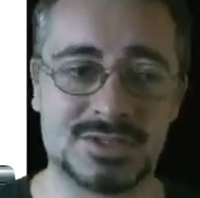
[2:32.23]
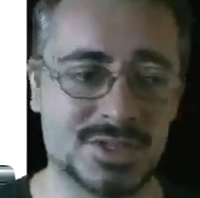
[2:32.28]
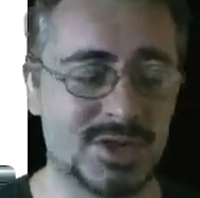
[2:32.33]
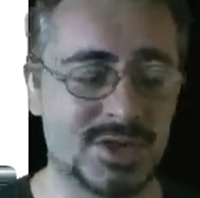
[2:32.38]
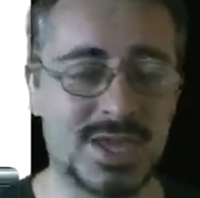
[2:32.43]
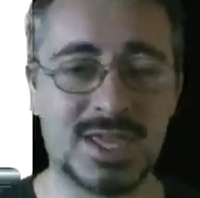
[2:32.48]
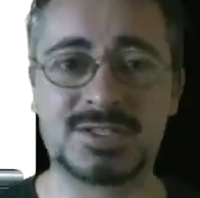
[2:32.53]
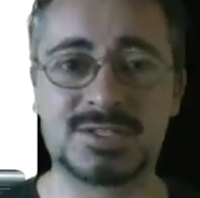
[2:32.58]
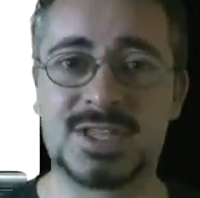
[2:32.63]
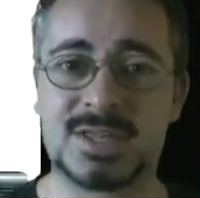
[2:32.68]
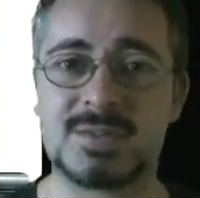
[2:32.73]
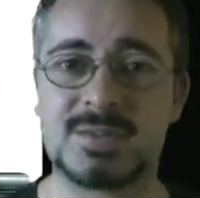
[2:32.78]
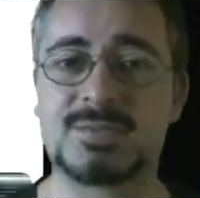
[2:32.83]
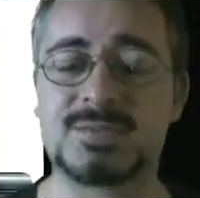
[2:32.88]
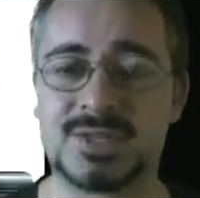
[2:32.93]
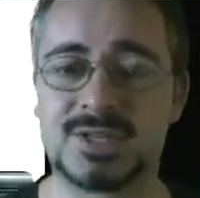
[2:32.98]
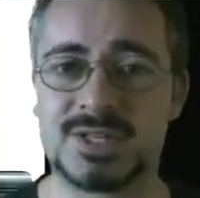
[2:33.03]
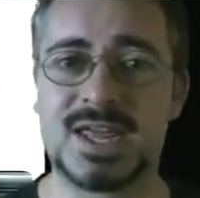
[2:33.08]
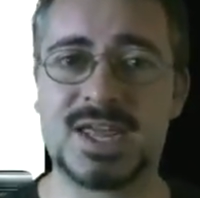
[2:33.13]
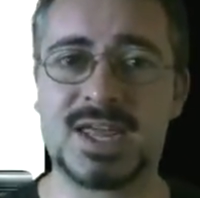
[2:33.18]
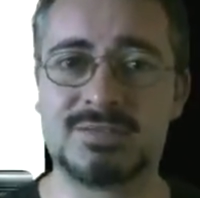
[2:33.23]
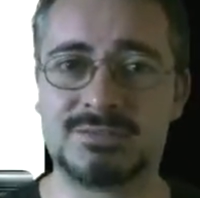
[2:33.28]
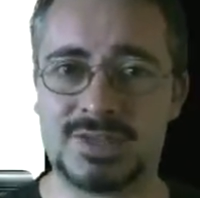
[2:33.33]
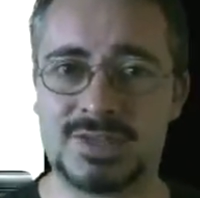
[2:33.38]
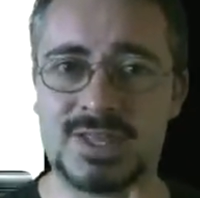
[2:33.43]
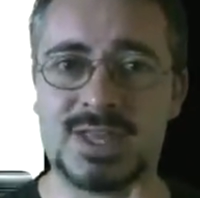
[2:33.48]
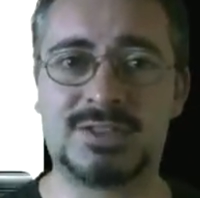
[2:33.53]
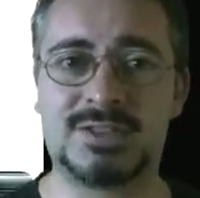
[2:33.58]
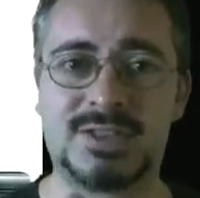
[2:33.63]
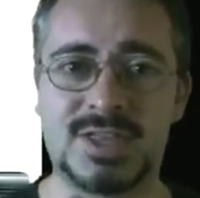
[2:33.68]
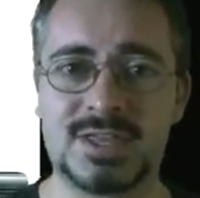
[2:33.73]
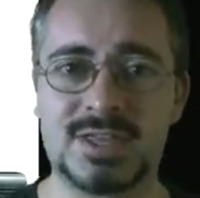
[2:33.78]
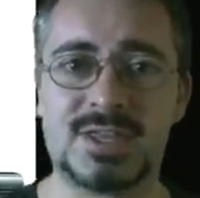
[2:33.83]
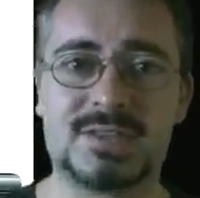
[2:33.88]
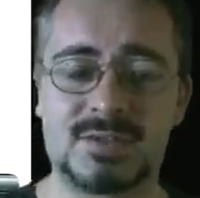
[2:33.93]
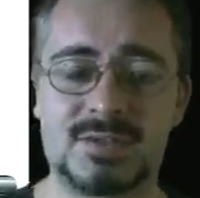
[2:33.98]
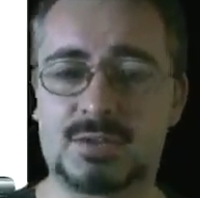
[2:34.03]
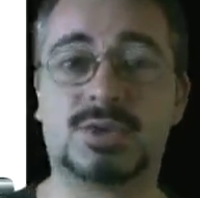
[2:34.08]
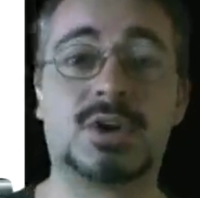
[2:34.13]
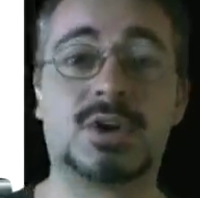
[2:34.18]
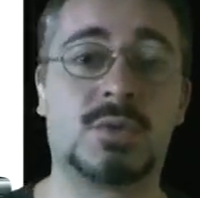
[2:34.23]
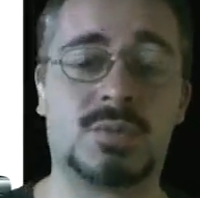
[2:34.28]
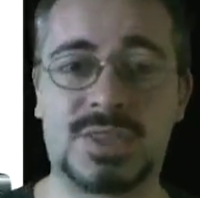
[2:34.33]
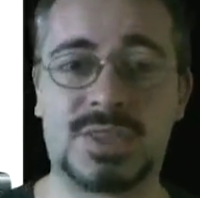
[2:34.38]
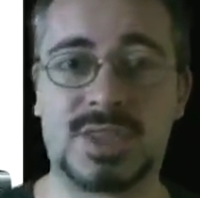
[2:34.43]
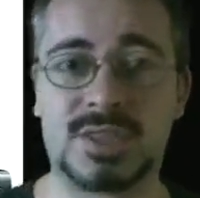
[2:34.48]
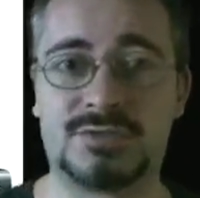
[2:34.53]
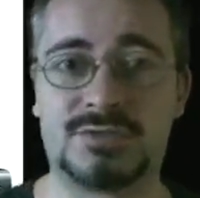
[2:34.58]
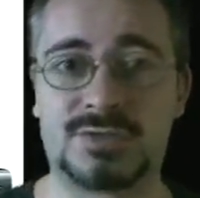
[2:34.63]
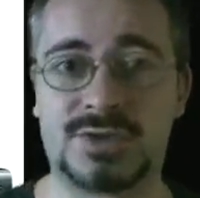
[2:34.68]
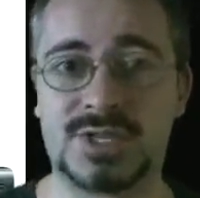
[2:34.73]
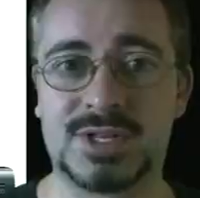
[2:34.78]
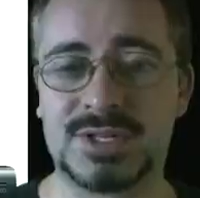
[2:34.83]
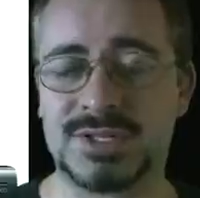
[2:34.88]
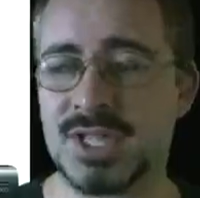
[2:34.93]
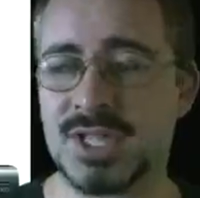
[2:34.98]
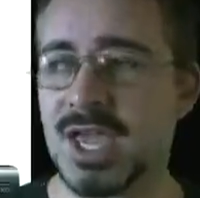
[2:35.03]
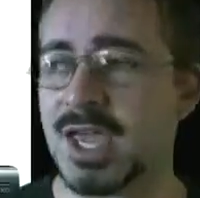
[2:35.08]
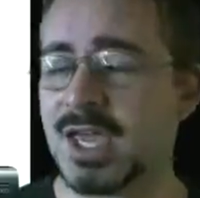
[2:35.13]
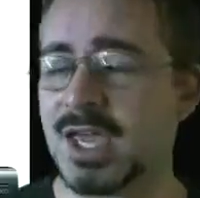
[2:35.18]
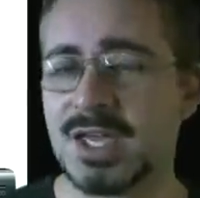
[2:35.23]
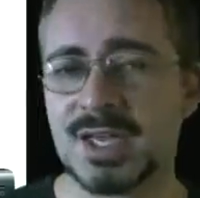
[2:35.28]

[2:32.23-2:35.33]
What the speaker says: Sony hasn't come up with a name for their thing yet, or not one they've released.